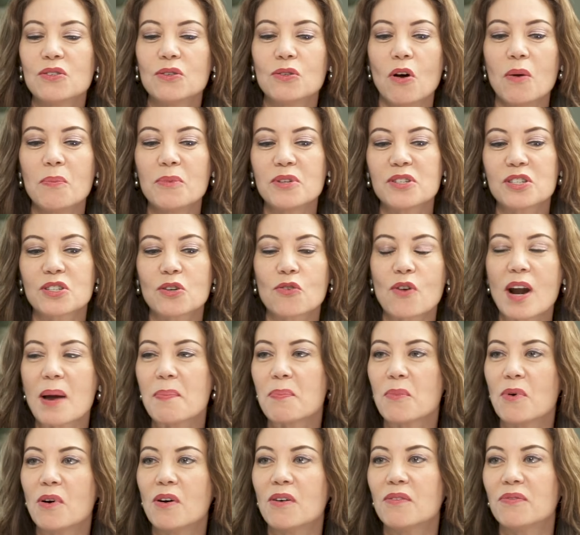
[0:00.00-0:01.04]
almost
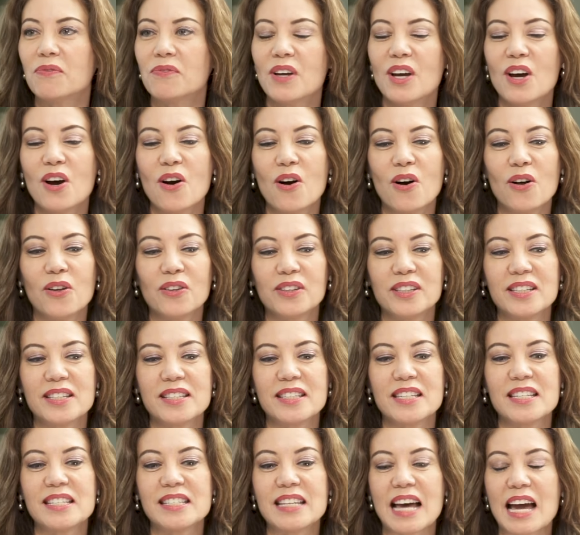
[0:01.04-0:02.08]
scrap off all
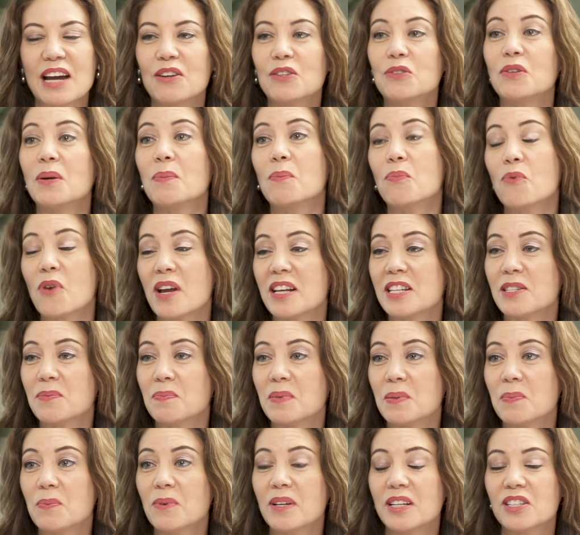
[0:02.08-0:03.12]
this desire to impress
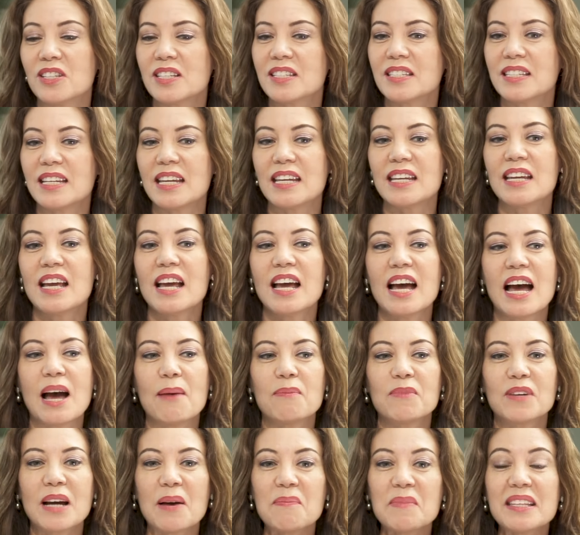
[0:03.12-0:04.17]
people and just say,
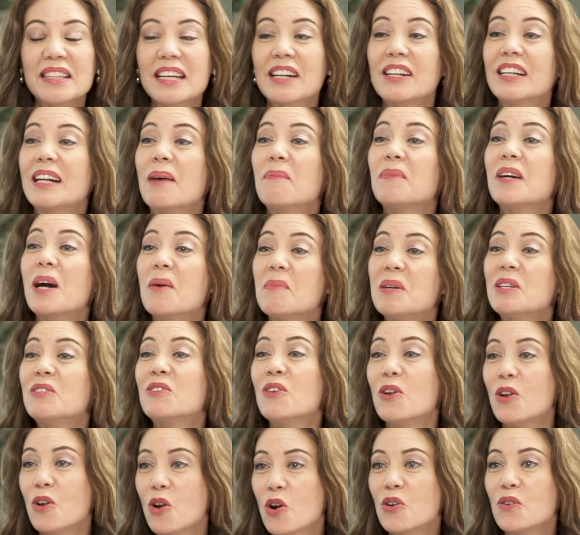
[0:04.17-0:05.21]
I'm coming there and I'm coming
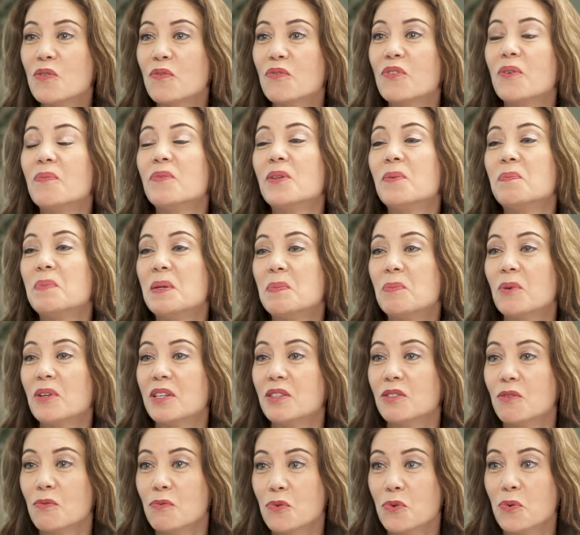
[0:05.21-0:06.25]
to learn from the people
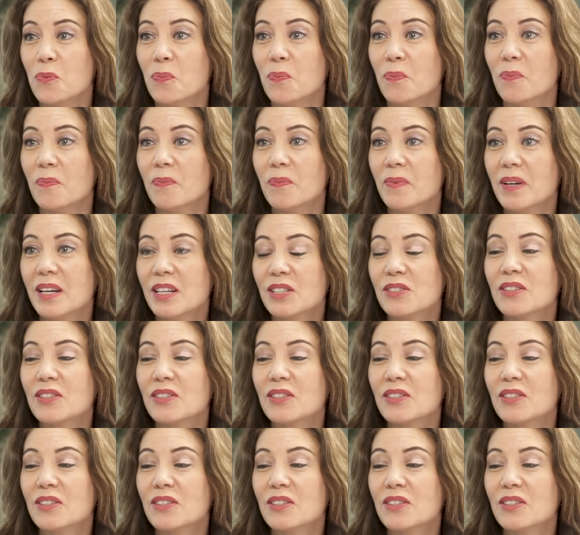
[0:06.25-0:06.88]
in the room.